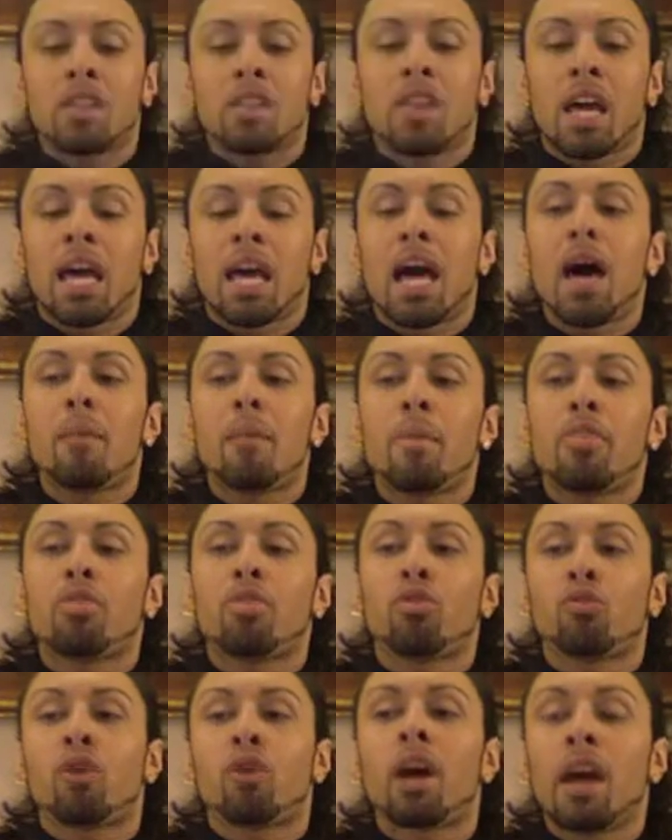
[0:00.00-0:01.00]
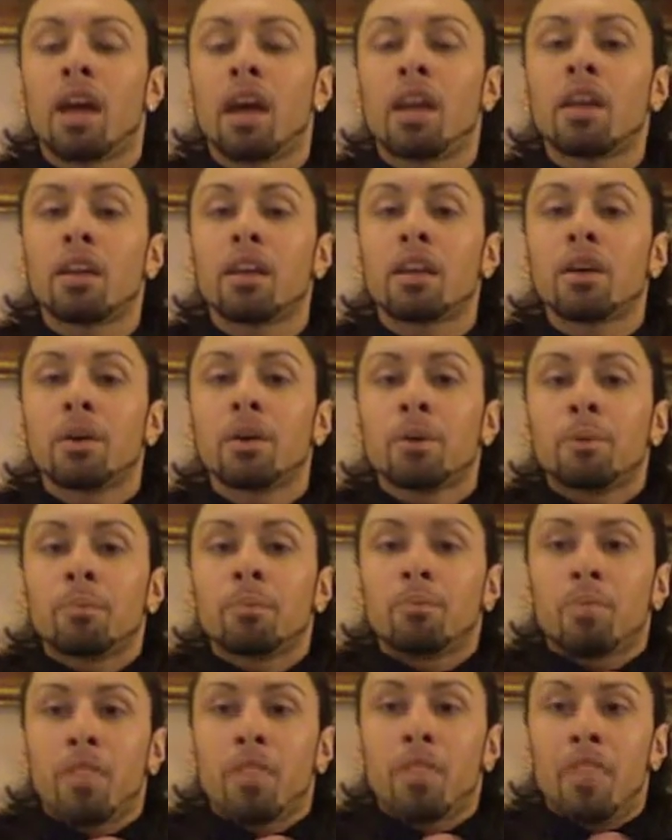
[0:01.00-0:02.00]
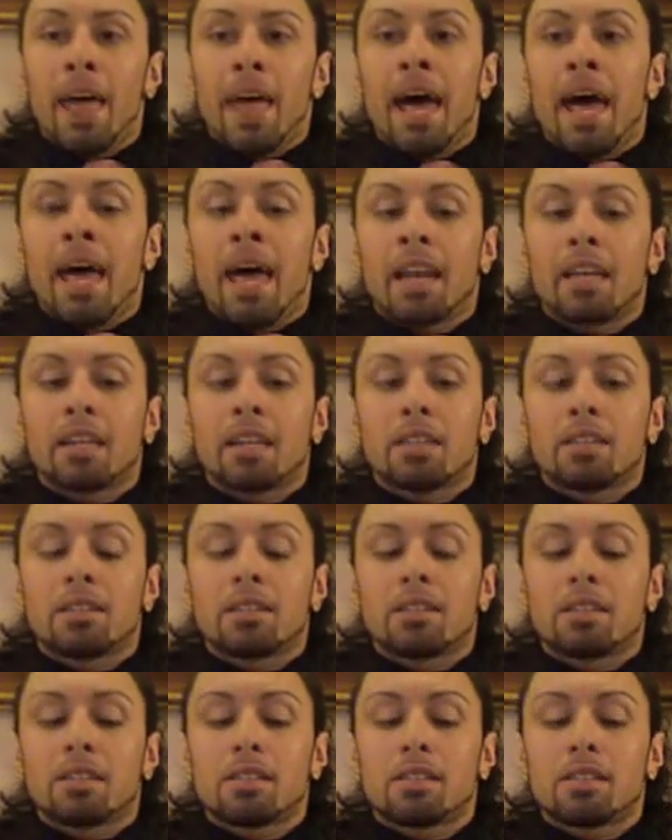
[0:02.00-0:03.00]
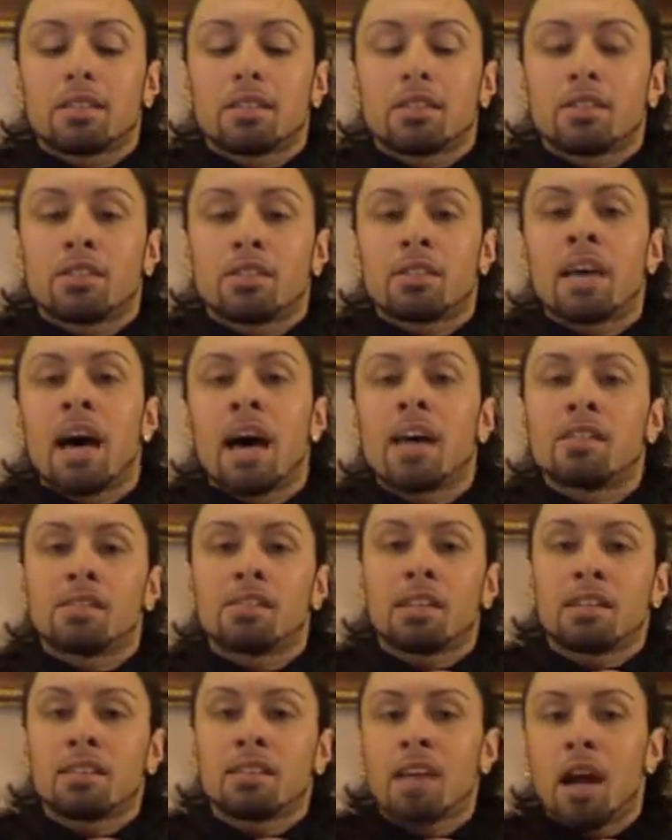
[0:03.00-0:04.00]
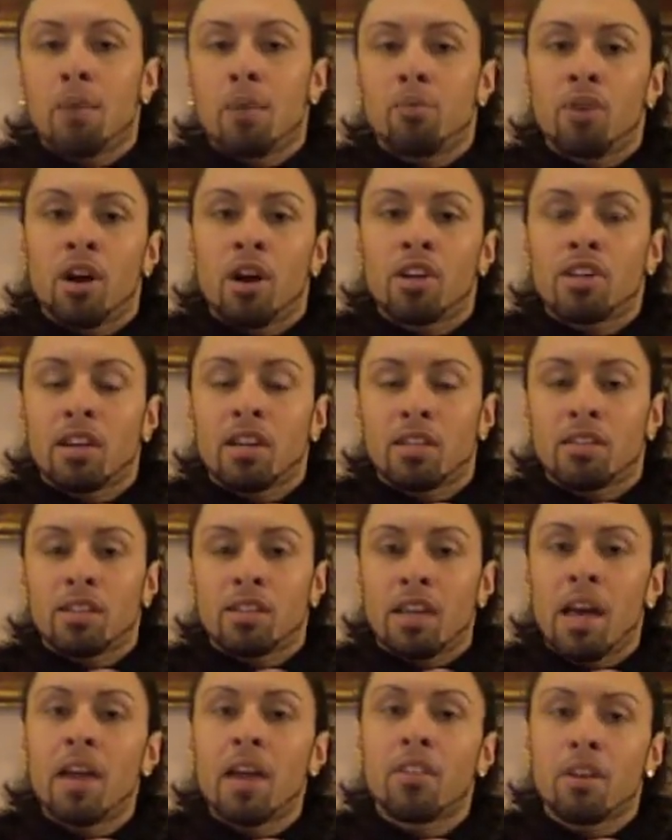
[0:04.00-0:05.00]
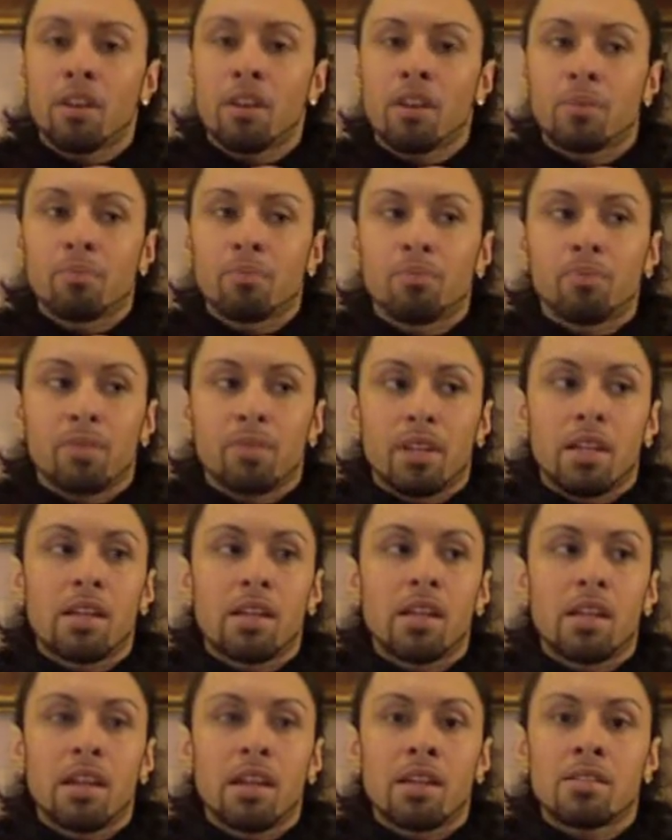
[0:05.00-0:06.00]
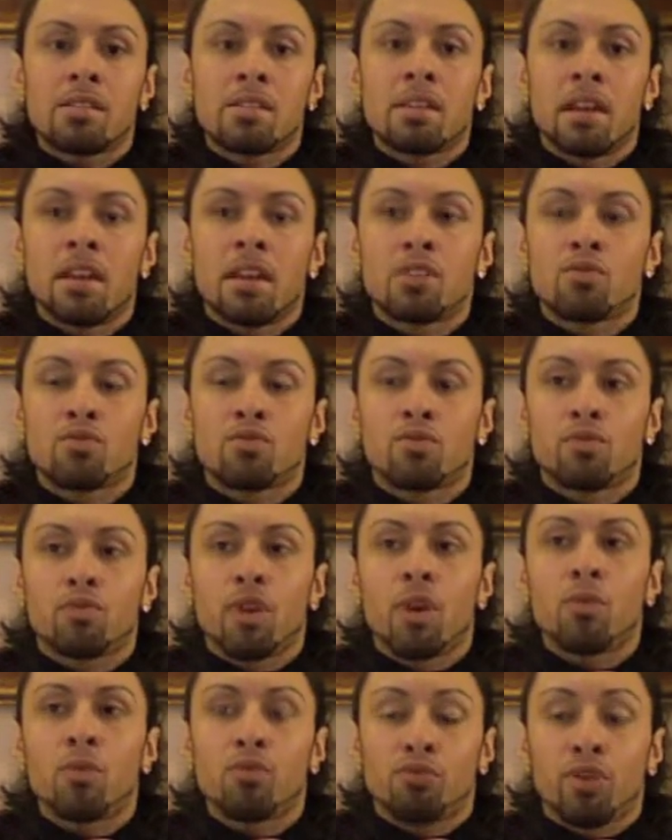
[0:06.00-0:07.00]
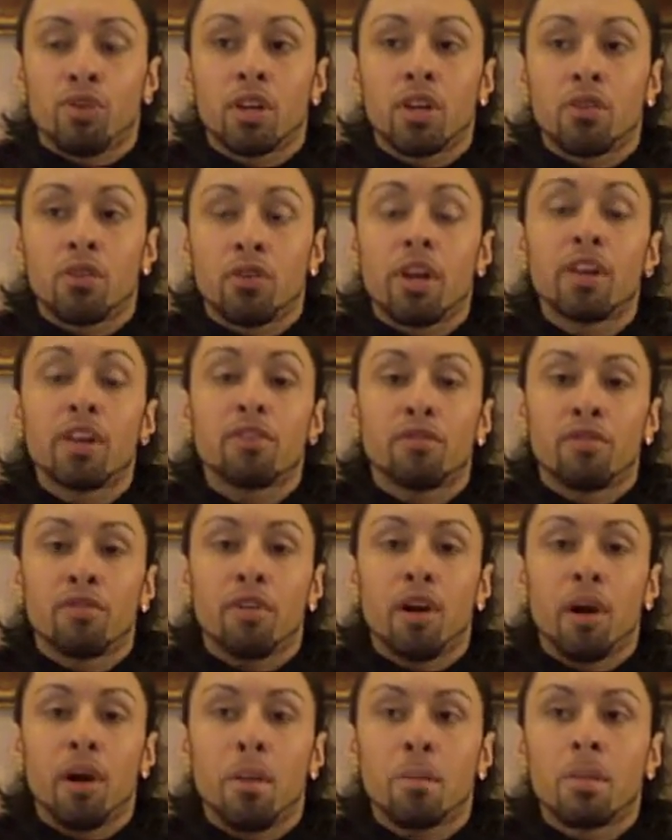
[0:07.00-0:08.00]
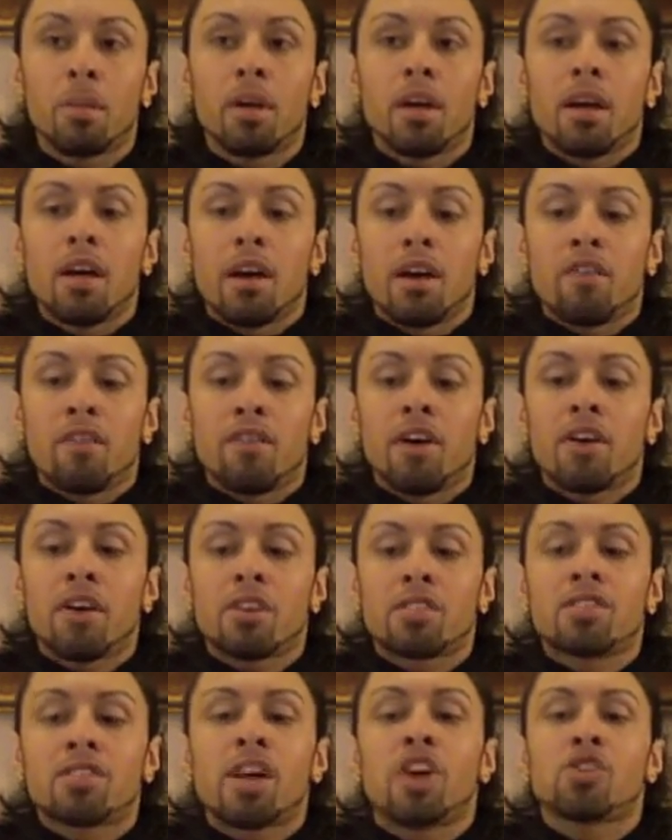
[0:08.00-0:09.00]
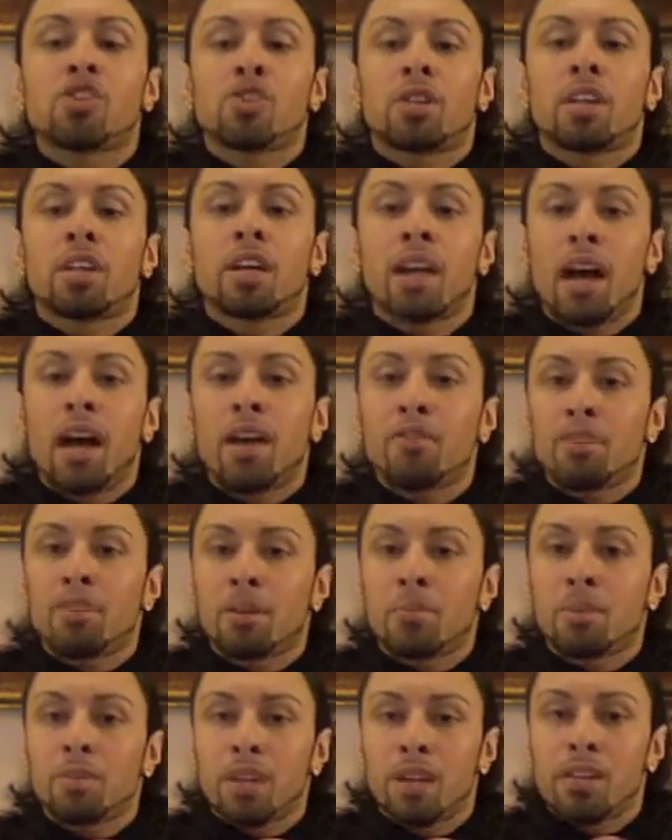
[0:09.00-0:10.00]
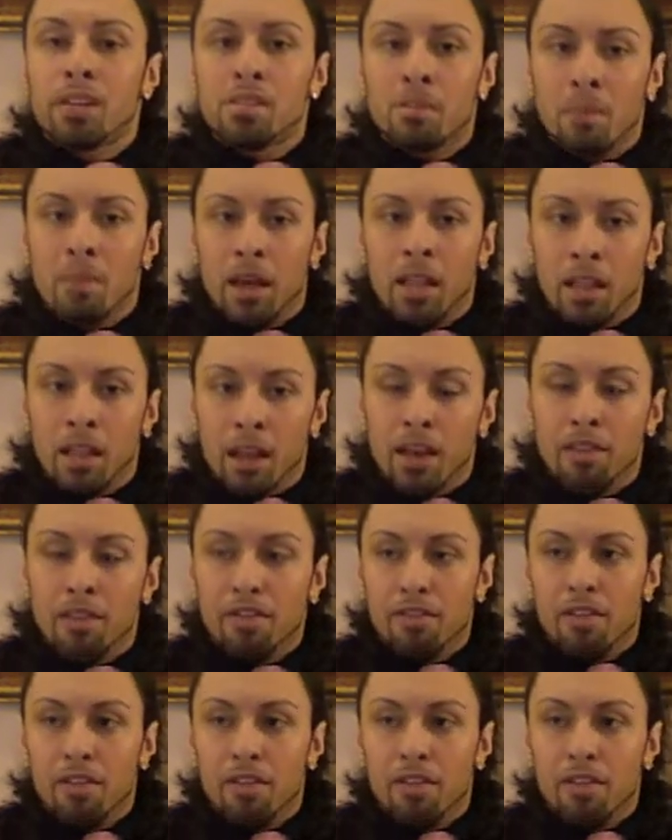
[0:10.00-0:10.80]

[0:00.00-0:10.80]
The common thread that ties the entire project together is that it was really written from a very sexually confident place in my life.